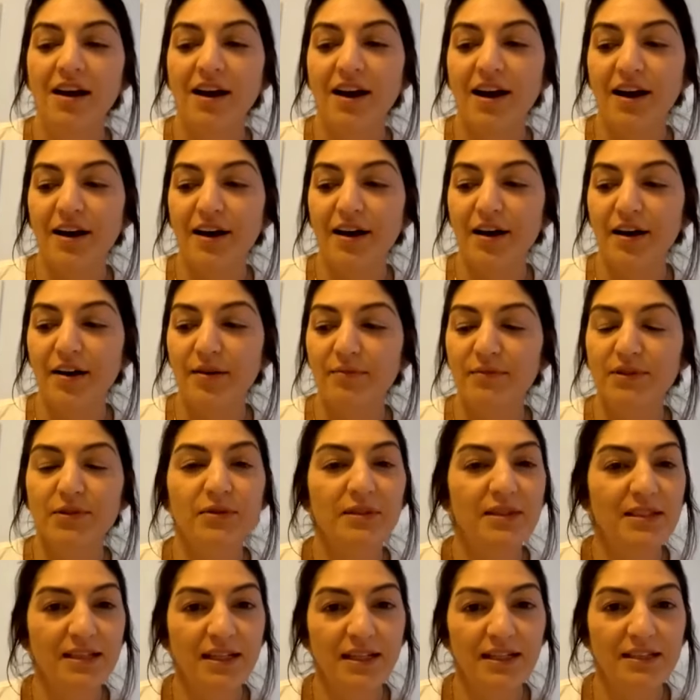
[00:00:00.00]
Um, so
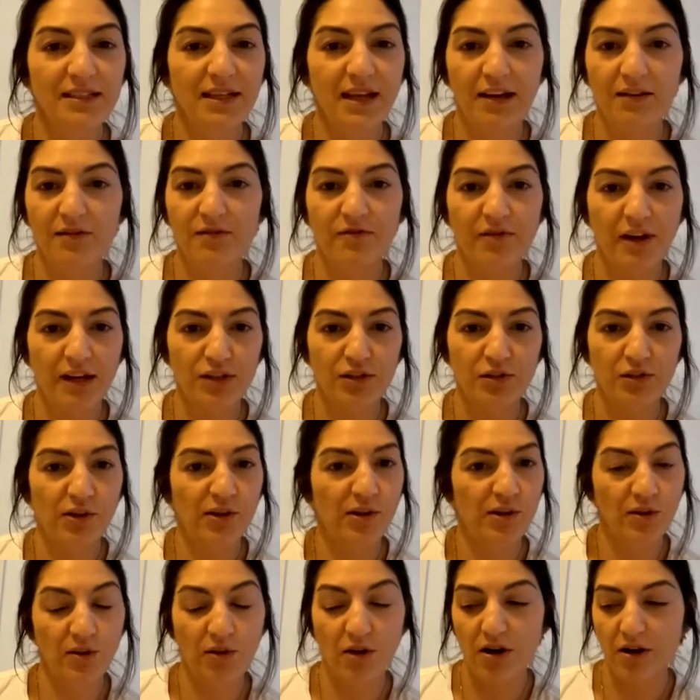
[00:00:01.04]
it stays kind of
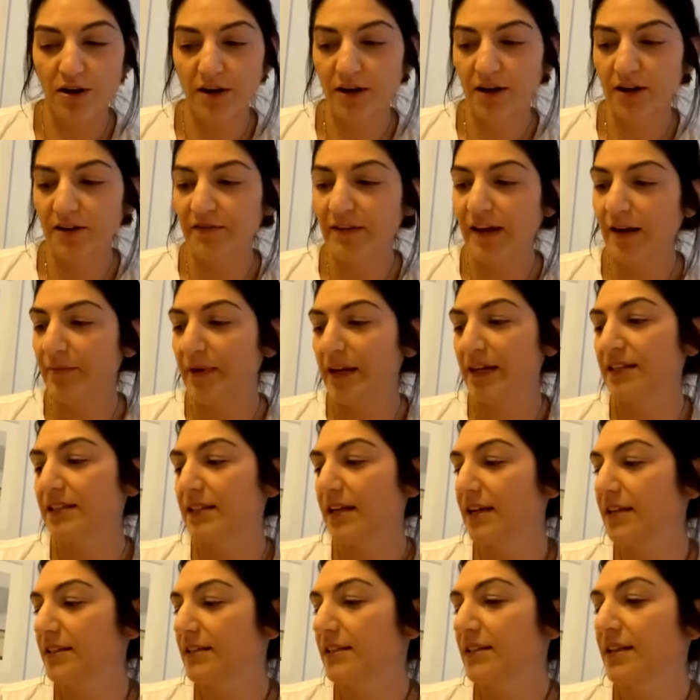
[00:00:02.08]
fresher longer, if that makes
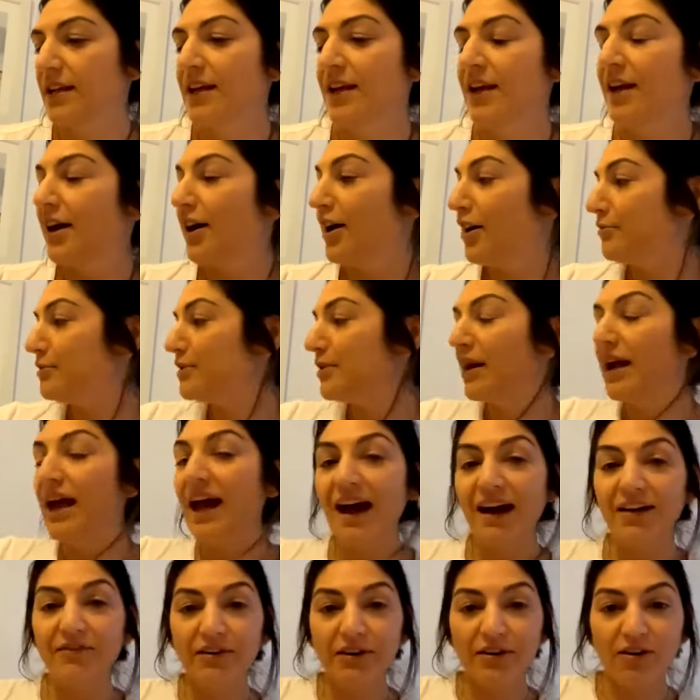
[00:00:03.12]
sense. Um, so I
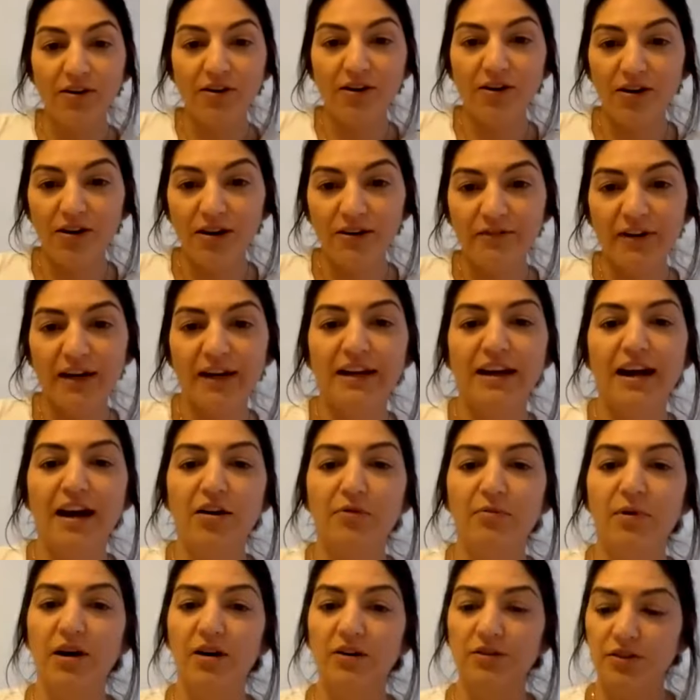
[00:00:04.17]
have it all on right now,
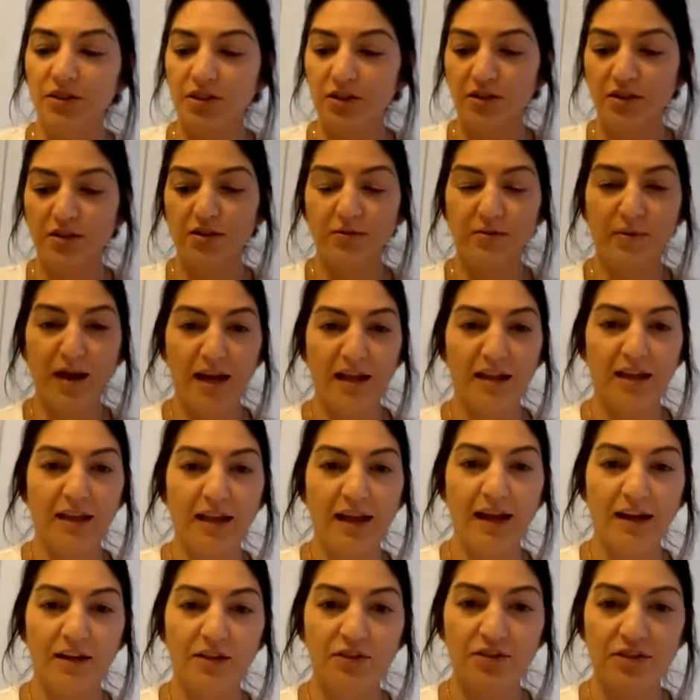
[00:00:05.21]
but I'll show you my like
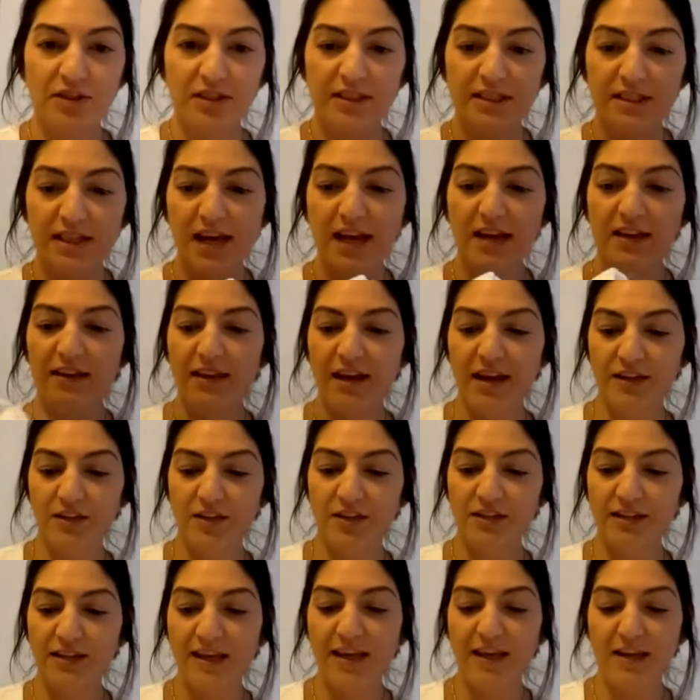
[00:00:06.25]
extra set that
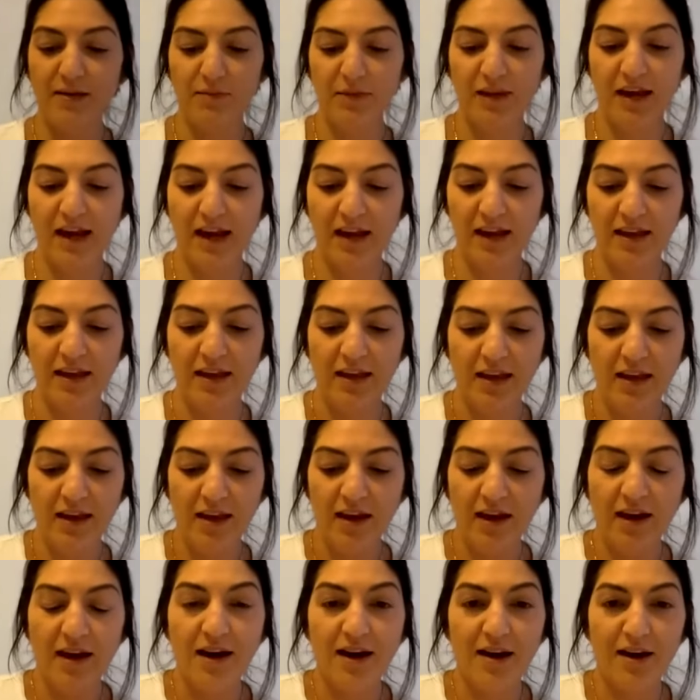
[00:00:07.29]
just came that
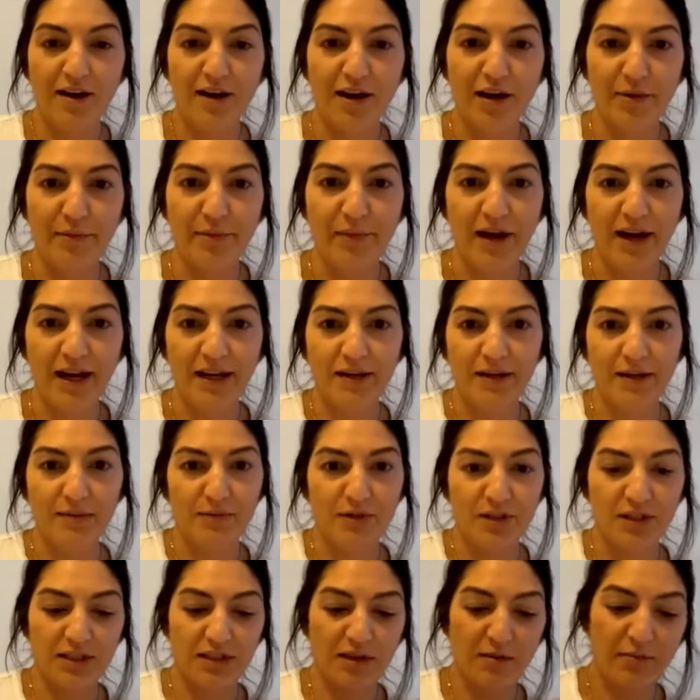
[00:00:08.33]
um, I am
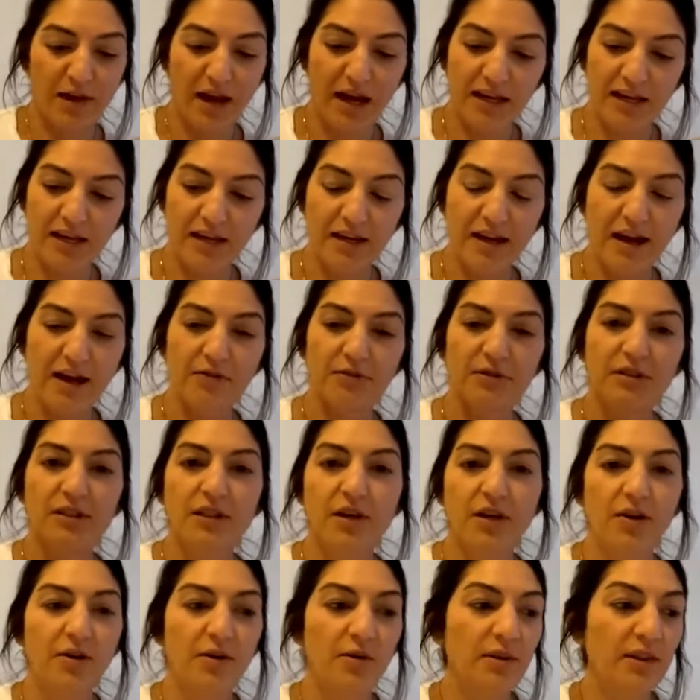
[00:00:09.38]
just unpacking now.
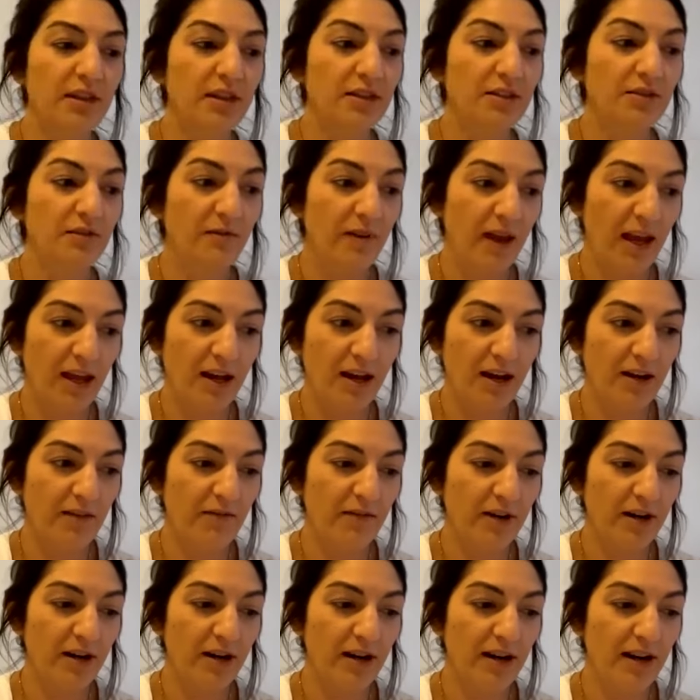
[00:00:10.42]
So the duvet
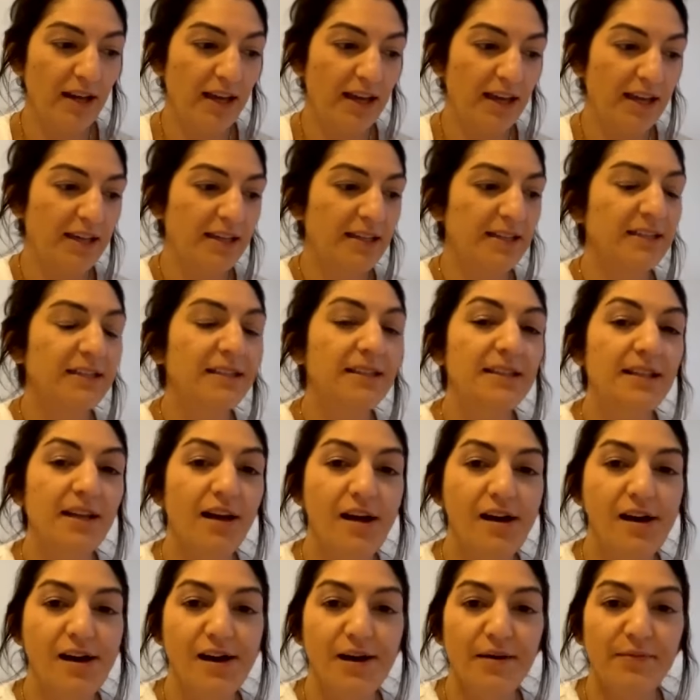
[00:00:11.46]
cover is
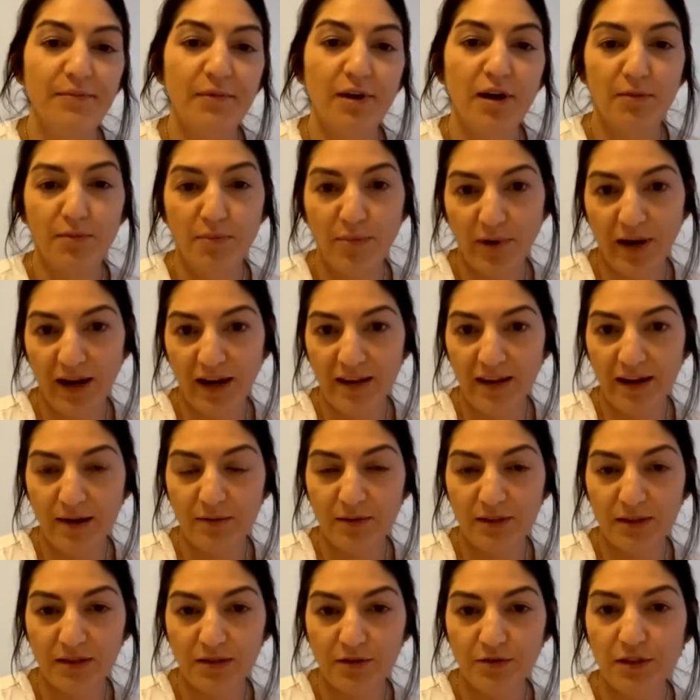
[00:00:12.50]
um, a brand that
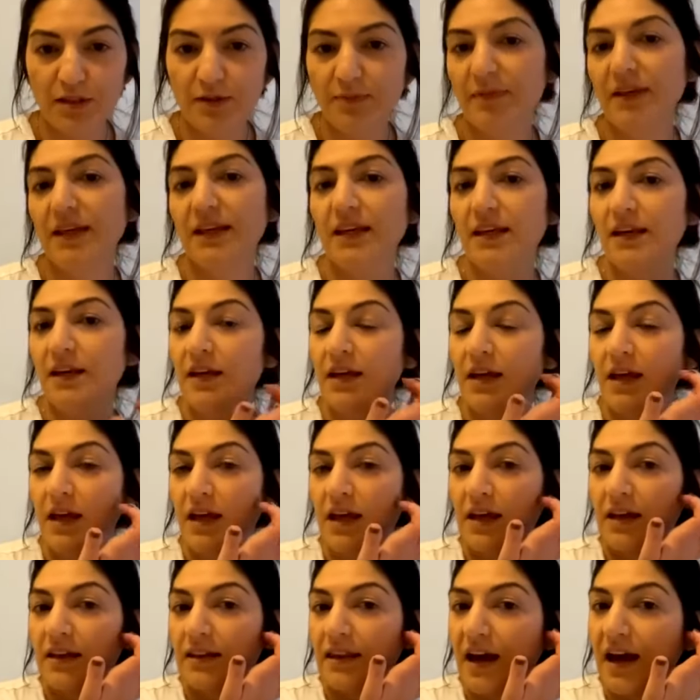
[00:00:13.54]
was new to me
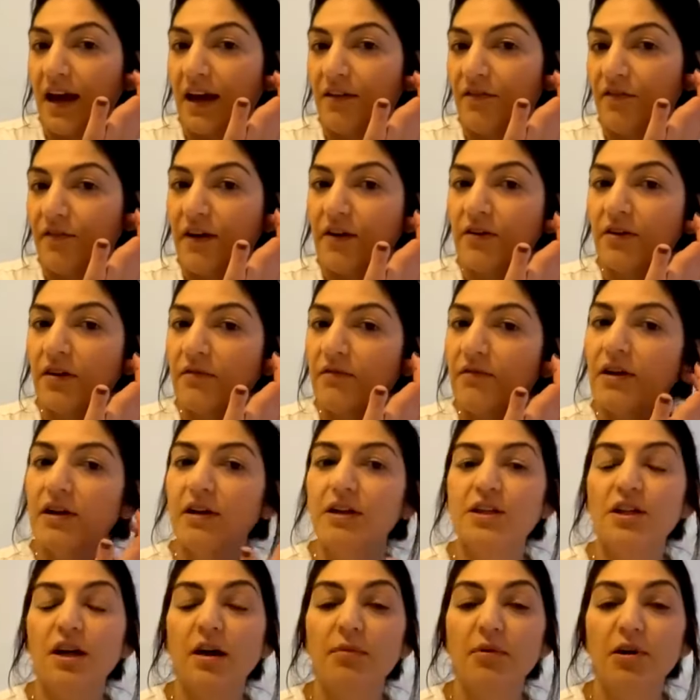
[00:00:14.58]
that I found on
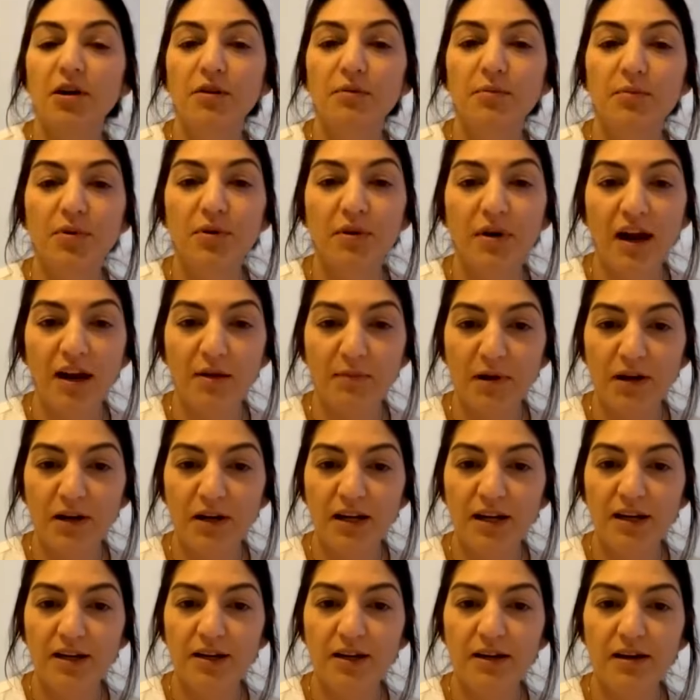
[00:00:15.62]
Verishop called
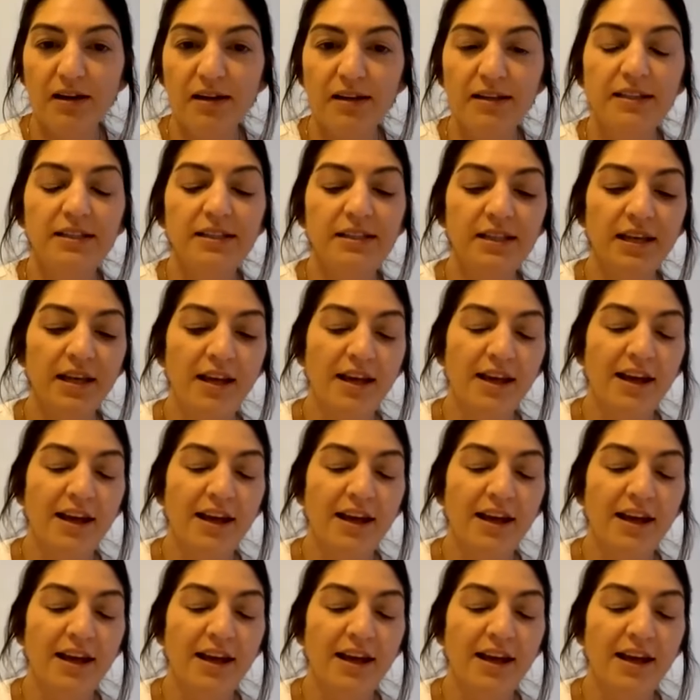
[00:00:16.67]
Primary Goods.